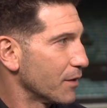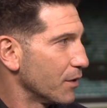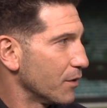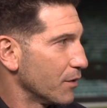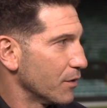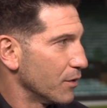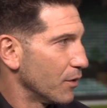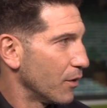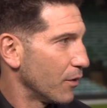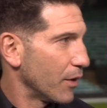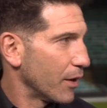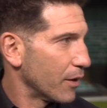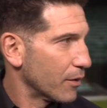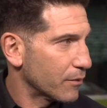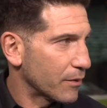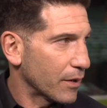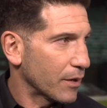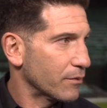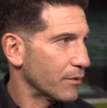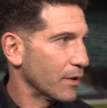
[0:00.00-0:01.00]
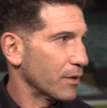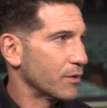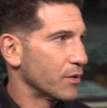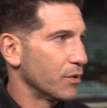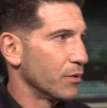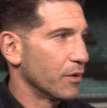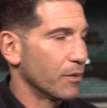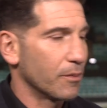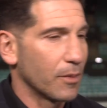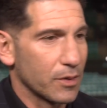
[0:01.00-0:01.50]
You know, they're
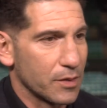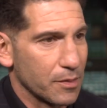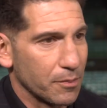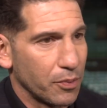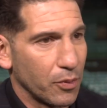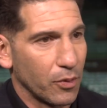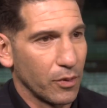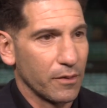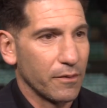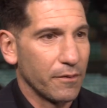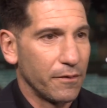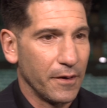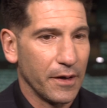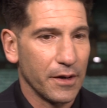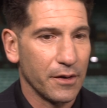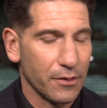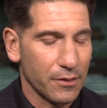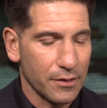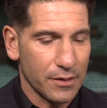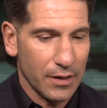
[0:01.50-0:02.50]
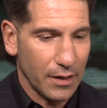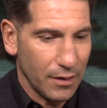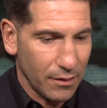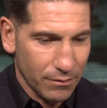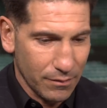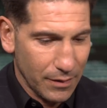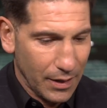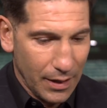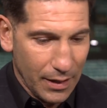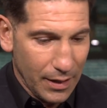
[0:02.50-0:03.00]
two of the most important figures
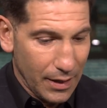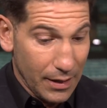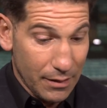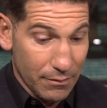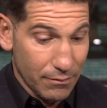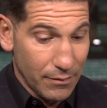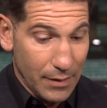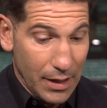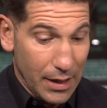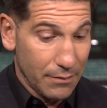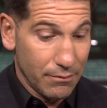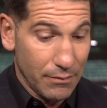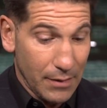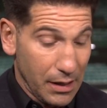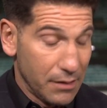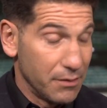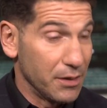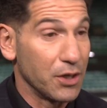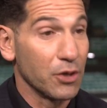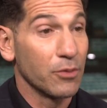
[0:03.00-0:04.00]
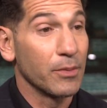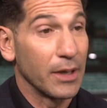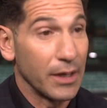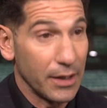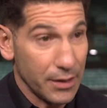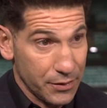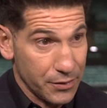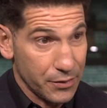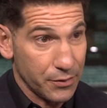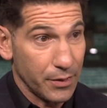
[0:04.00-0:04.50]
in human
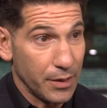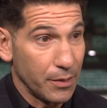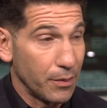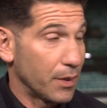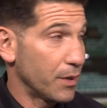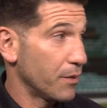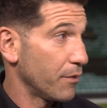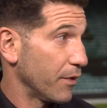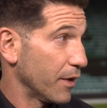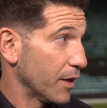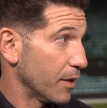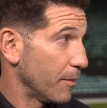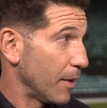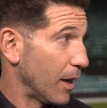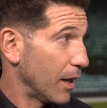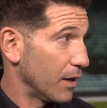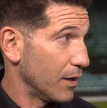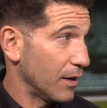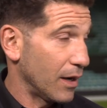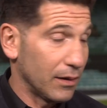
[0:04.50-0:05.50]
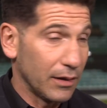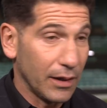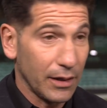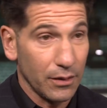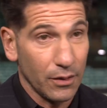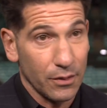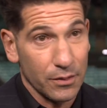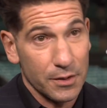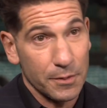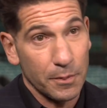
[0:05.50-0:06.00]
history when you think about it, let
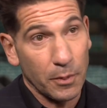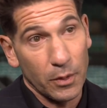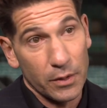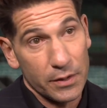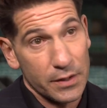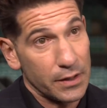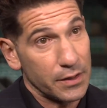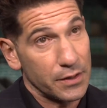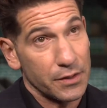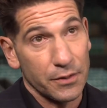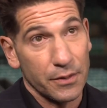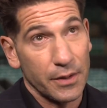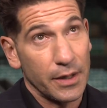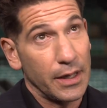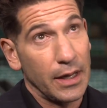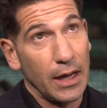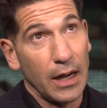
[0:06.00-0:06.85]
alone sports history.